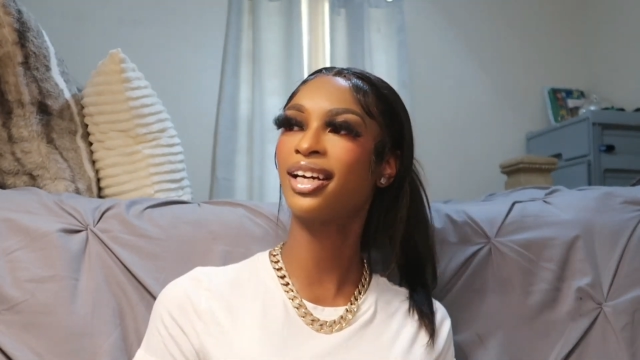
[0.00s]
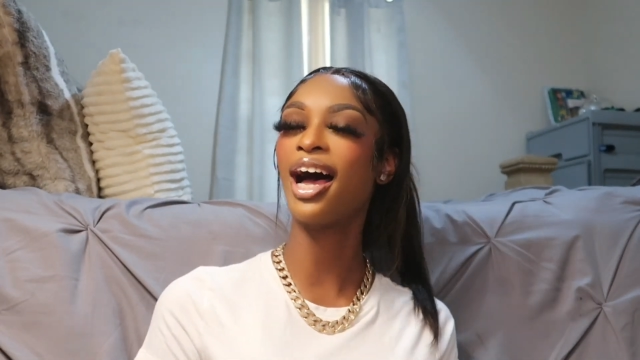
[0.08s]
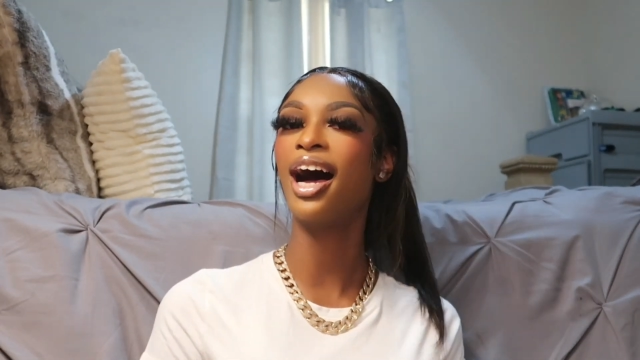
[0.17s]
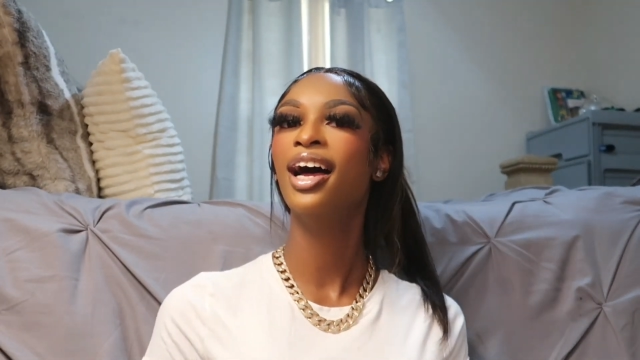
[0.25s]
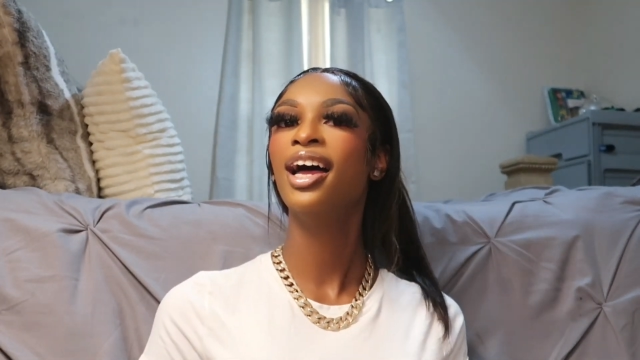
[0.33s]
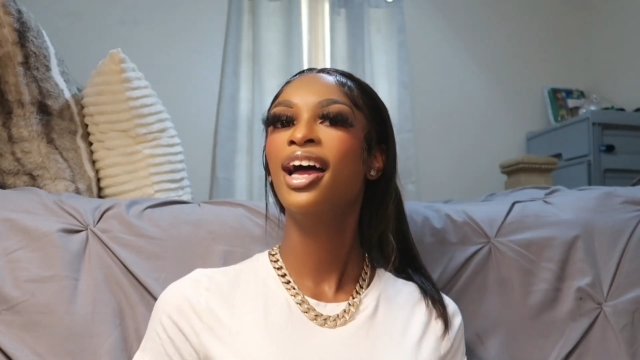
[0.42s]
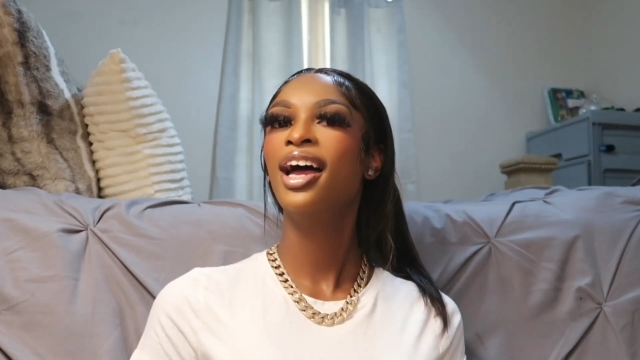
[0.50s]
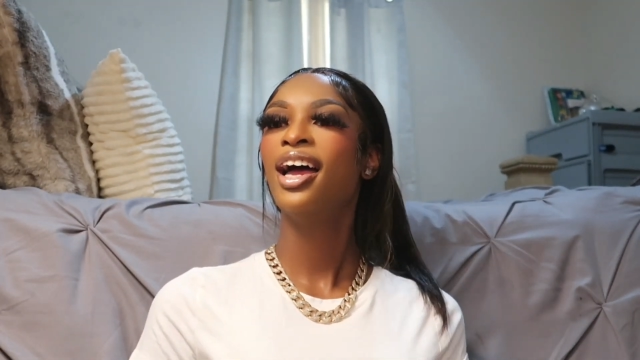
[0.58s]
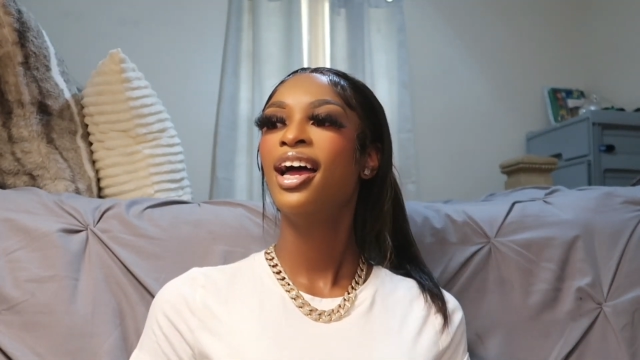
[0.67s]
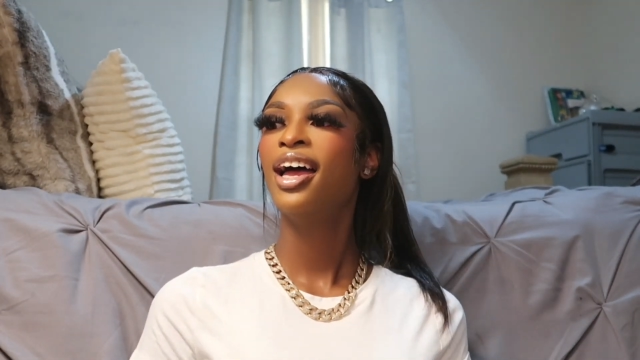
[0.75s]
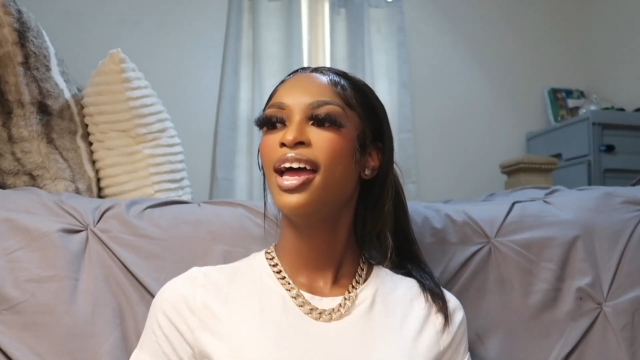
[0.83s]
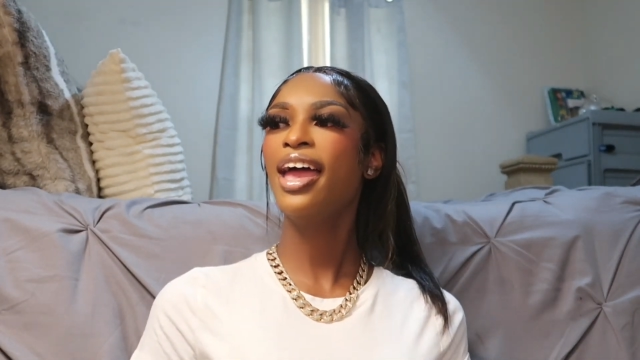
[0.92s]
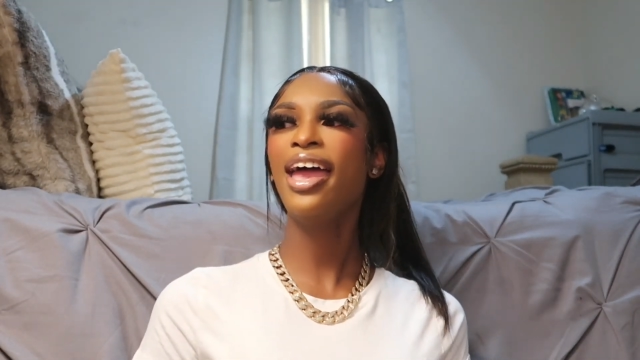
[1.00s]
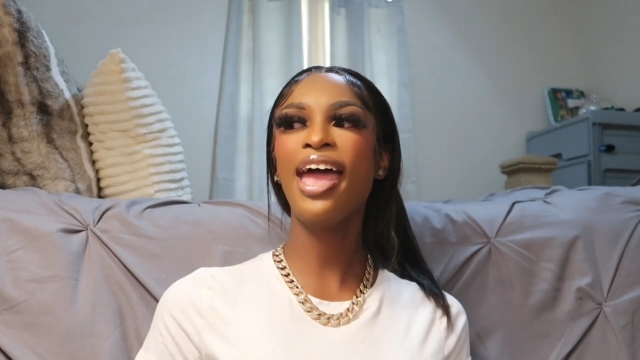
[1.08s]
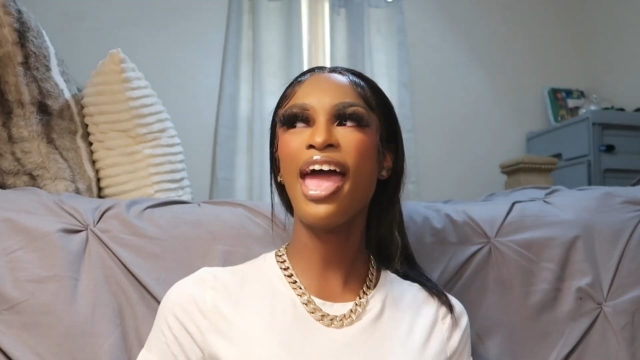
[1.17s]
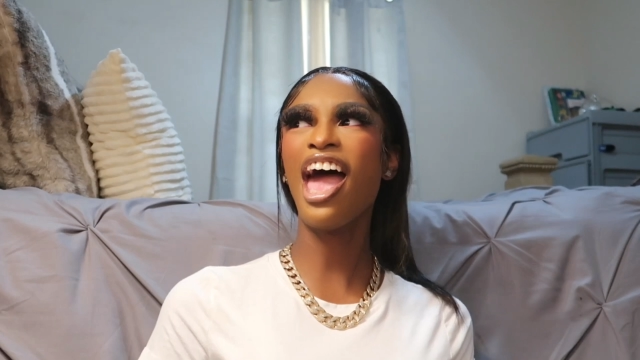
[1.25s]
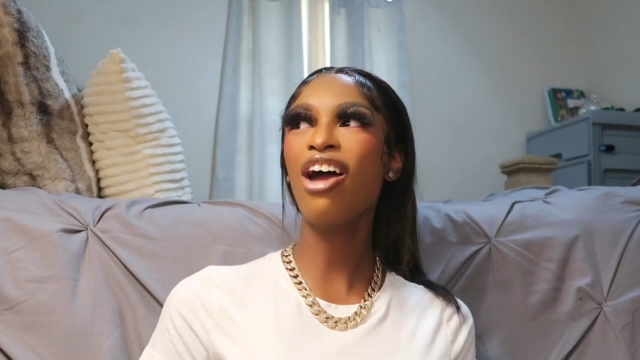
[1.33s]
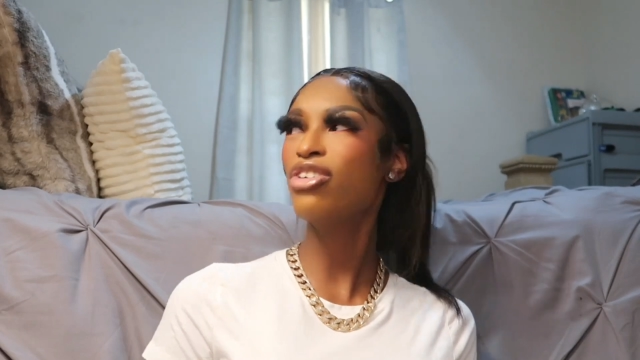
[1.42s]
da,
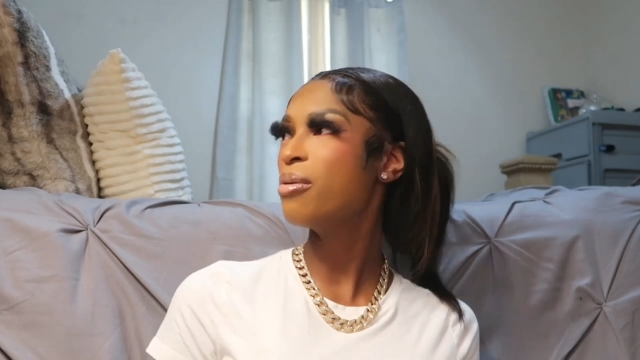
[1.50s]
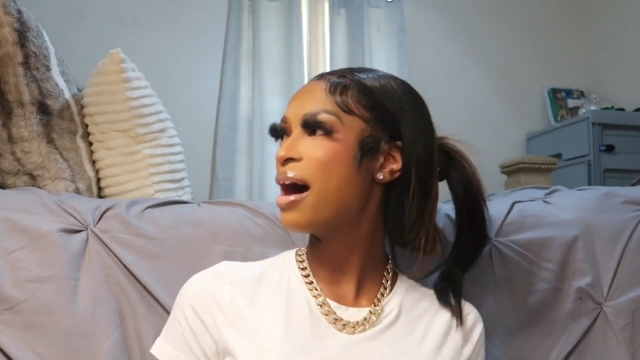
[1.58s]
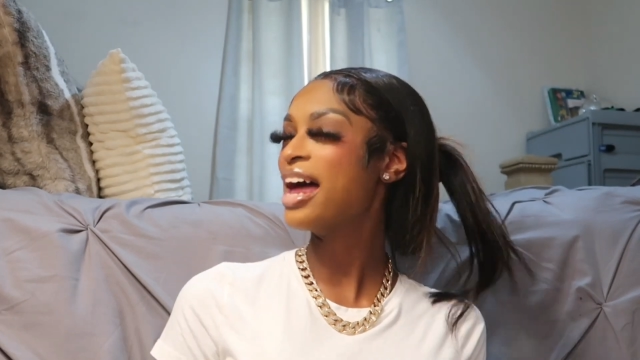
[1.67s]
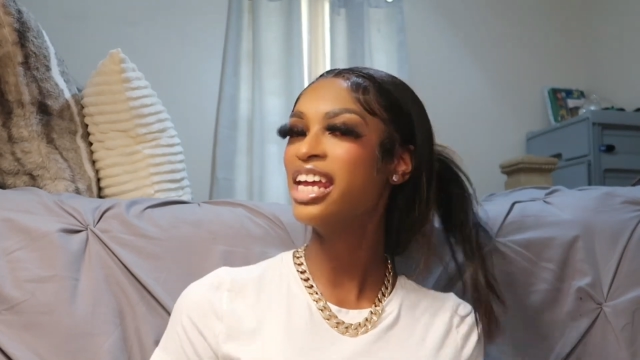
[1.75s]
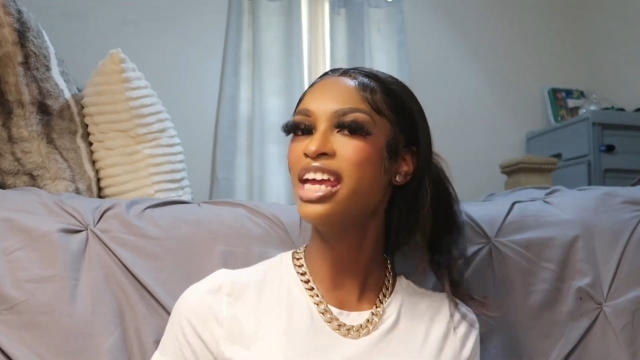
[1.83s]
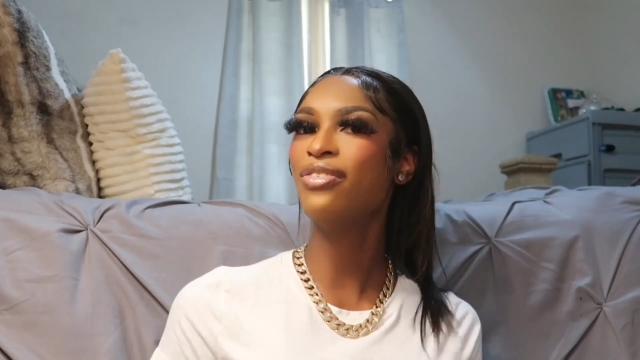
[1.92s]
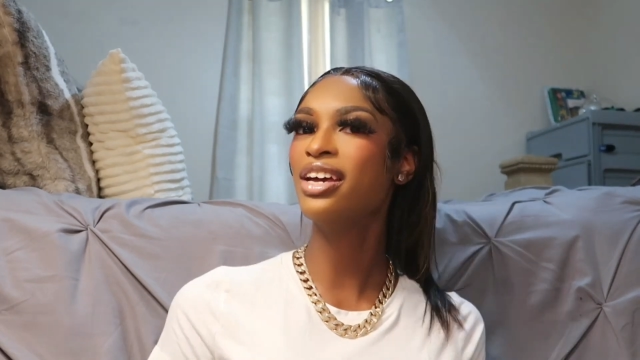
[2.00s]
And everybody,